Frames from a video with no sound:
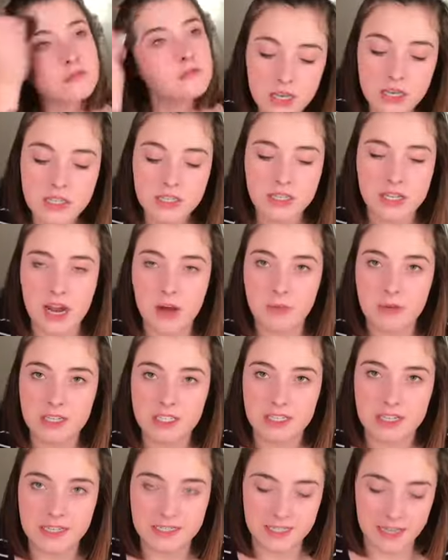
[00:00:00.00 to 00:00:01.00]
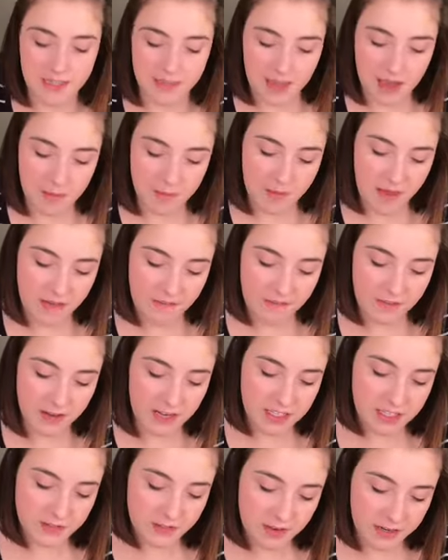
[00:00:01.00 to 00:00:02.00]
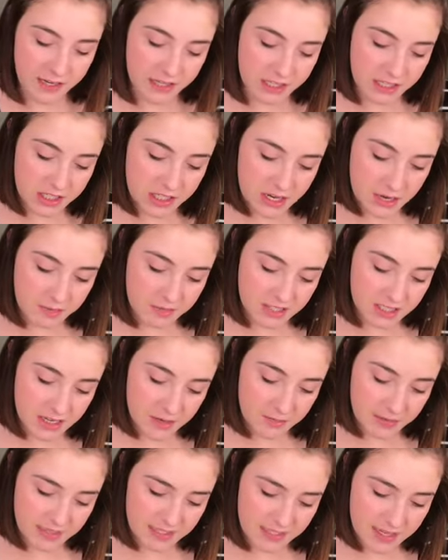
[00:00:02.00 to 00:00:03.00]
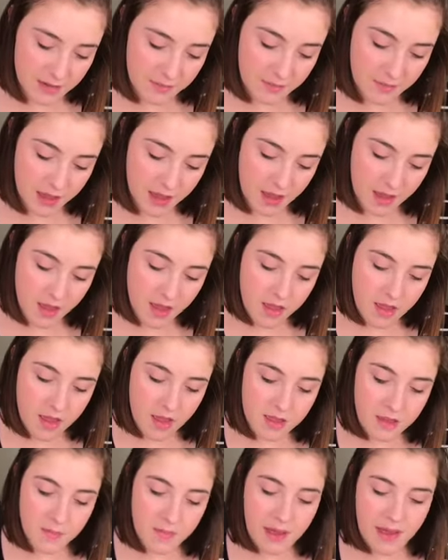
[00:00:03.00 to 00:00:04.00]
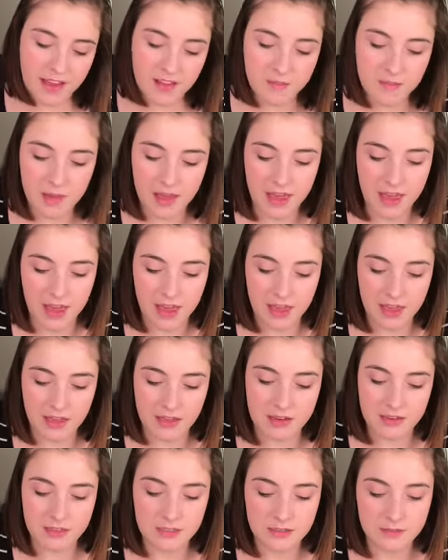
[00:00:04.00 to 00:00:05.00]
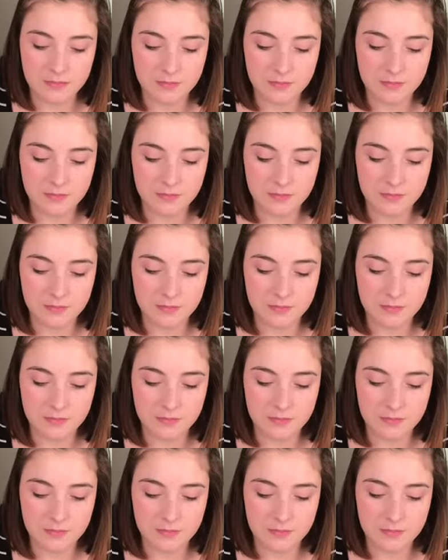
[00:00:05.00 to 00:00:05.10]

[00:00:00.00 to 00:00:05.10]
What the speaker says: So now we're just going to take that matte finish foundation. I'm just going to put some on the back of my hand.